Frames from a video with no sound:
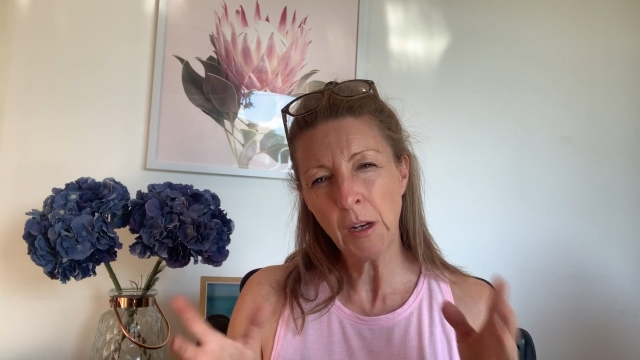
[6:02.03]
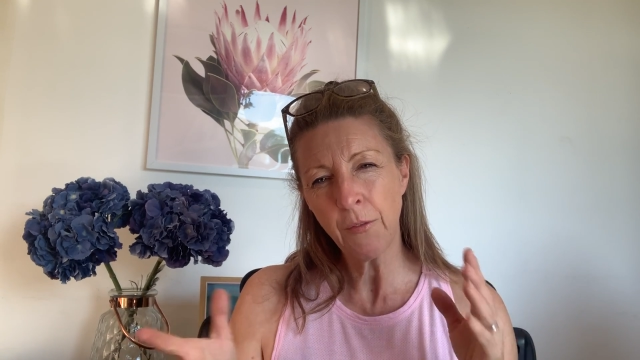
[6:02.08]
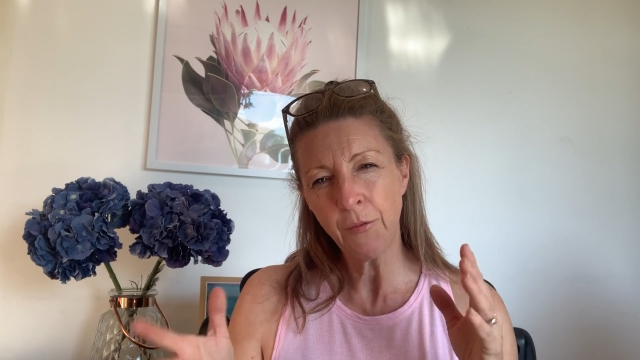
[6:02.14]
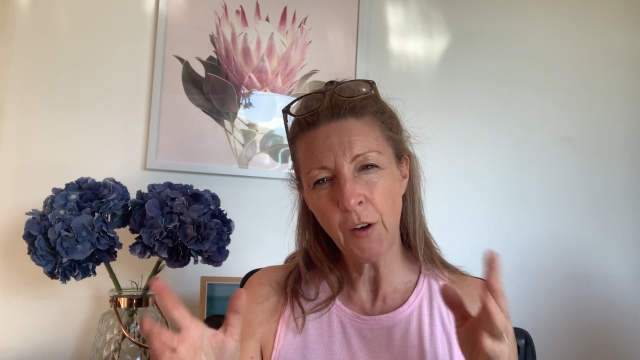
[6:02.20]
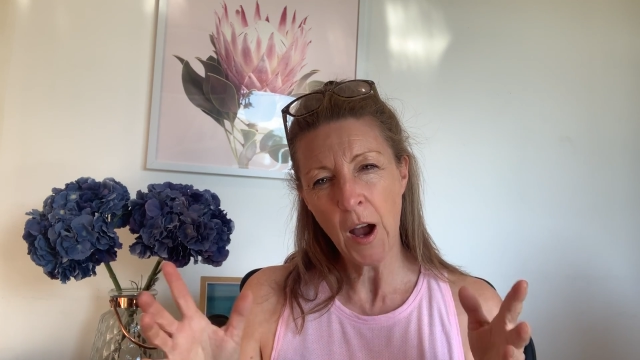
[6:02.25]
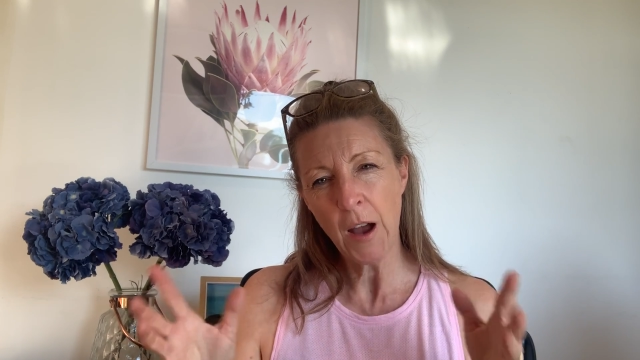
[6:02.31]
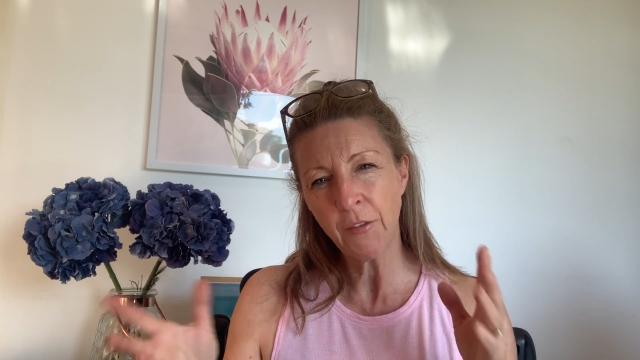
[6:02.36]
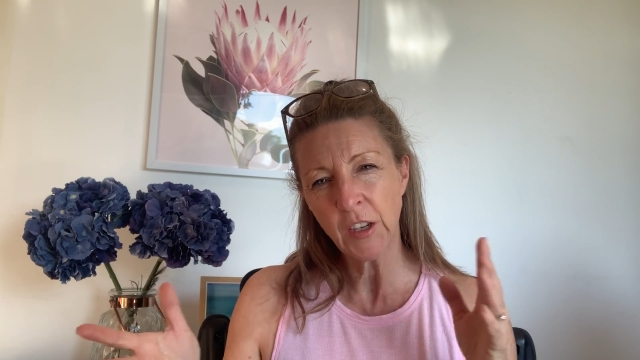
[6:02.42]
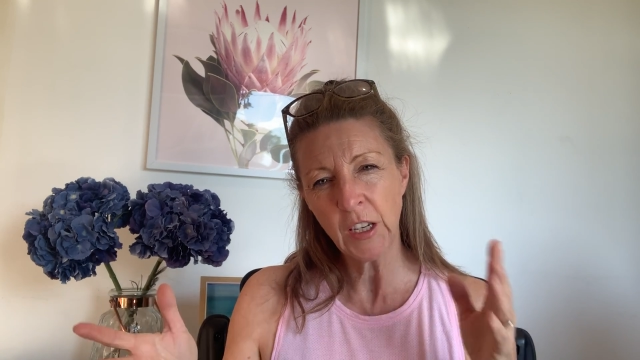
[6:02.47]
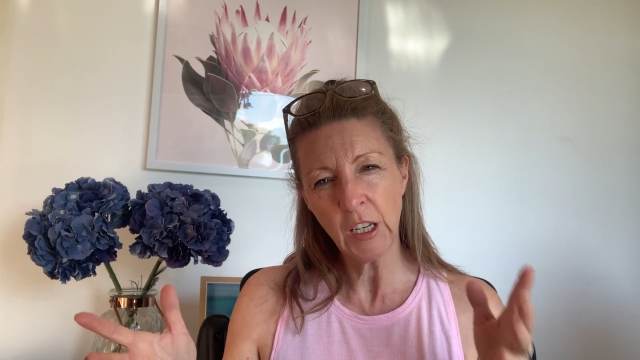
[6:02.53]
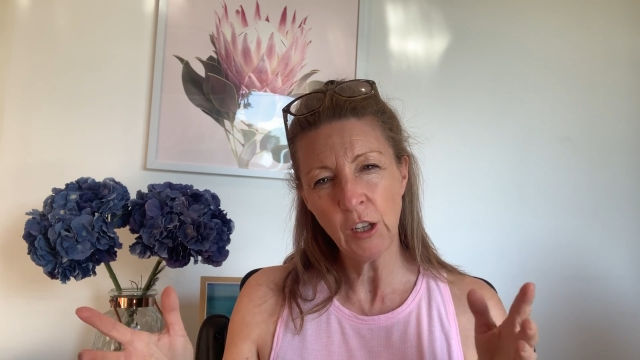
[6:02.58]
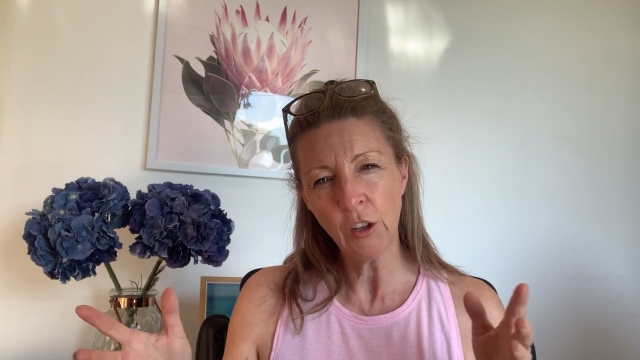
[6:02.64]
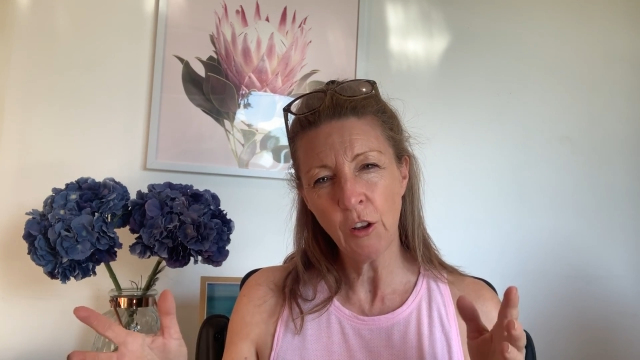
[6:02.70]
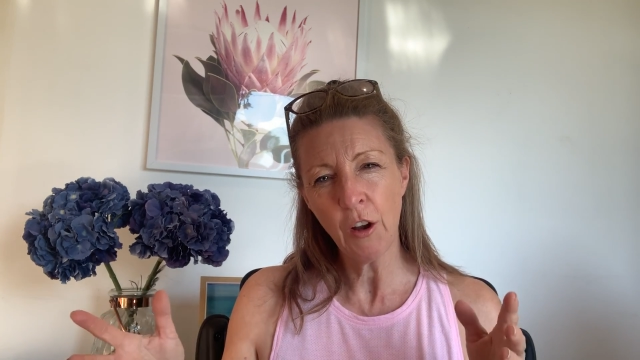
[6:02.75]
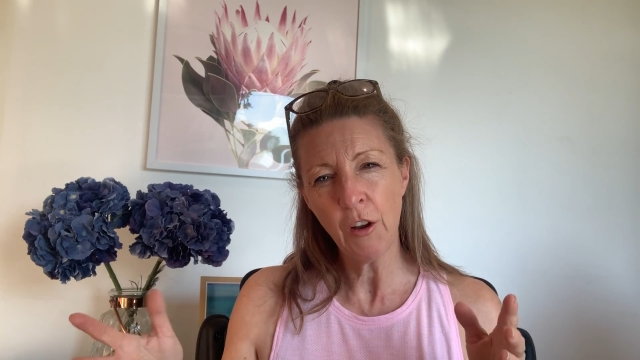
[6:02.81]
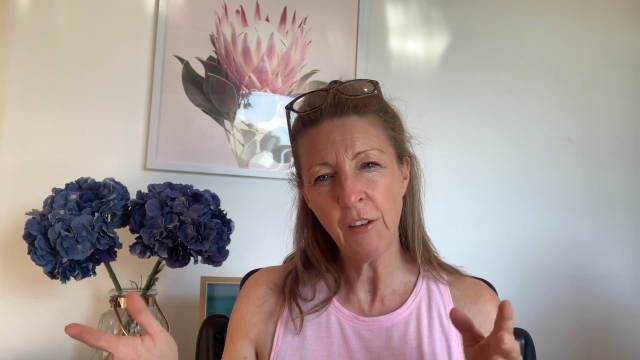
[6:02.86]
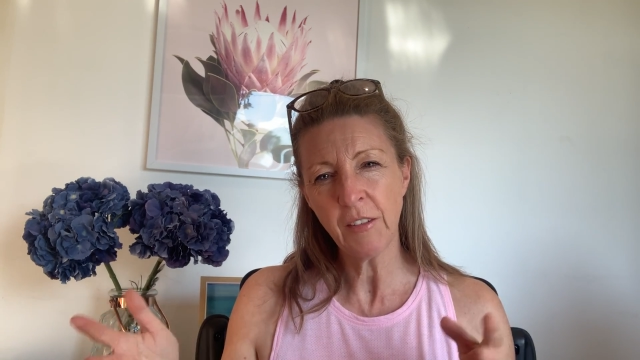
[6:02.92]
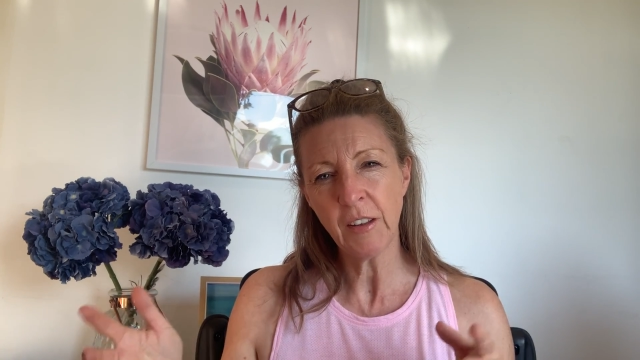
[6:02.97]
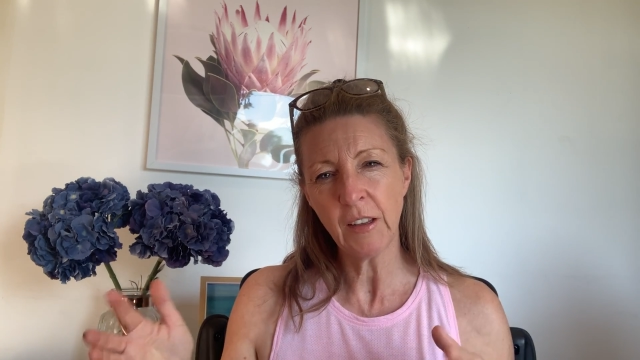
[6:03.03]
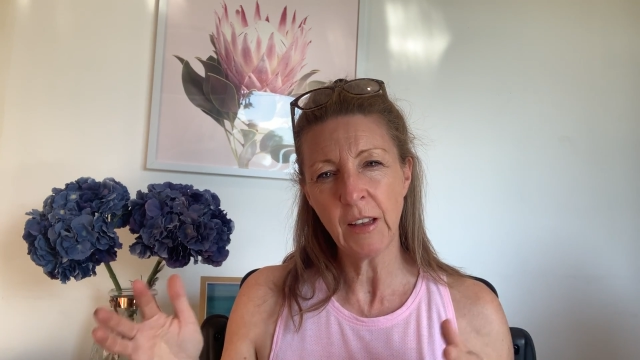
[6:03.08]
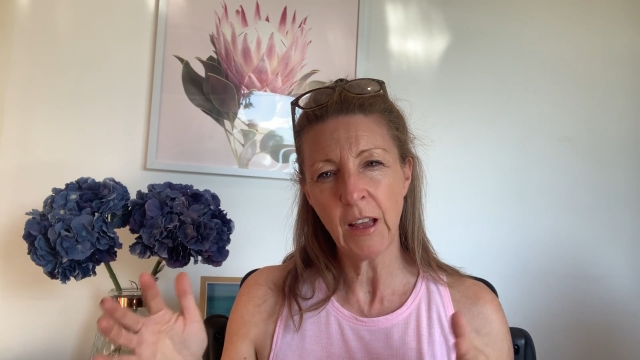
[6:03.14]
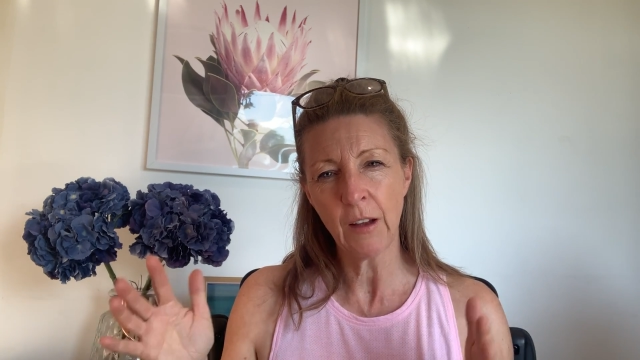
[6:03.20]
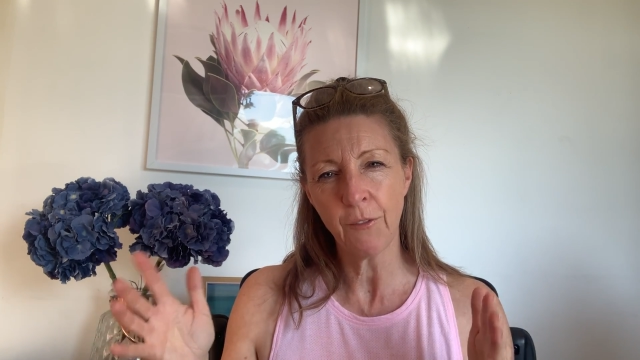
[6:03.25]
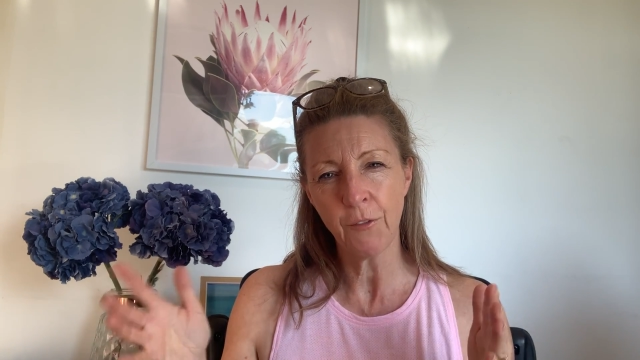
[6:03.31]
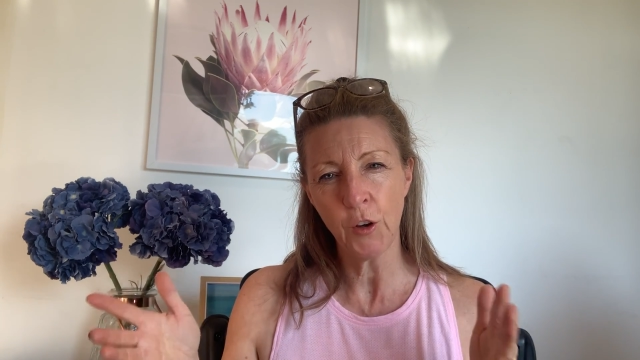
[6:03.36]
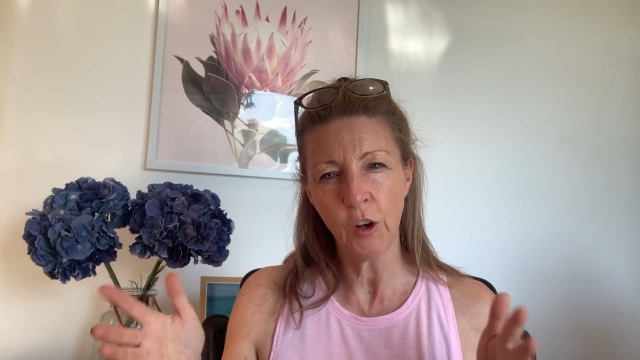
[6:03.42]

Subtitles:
to 5 kilos in that